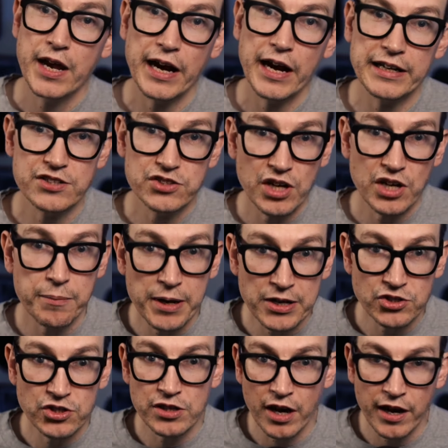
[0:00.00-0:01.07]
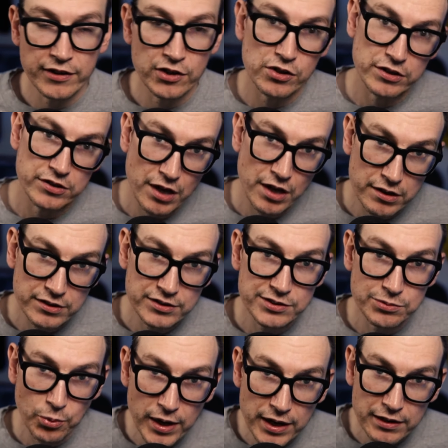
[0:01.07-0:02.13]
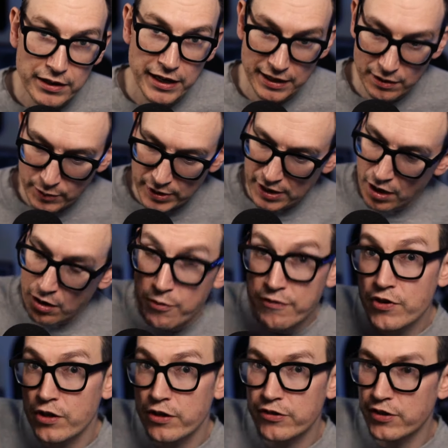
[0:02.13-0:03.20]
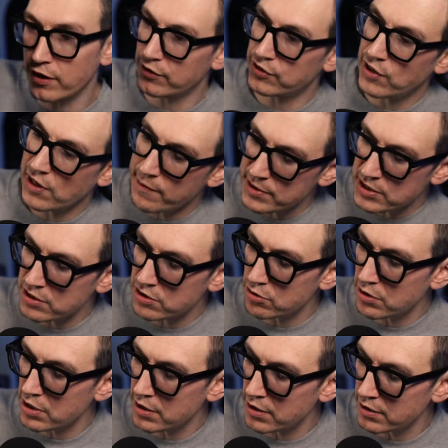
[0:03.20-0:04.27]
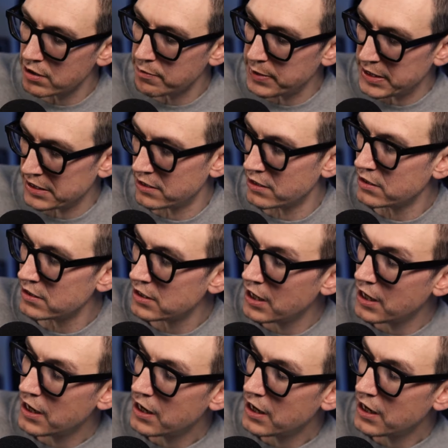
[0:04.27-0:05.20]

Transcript: and SJ mentioned that I got the dunks. Well, here we go. We've got the dunks. So let me just do the, the business.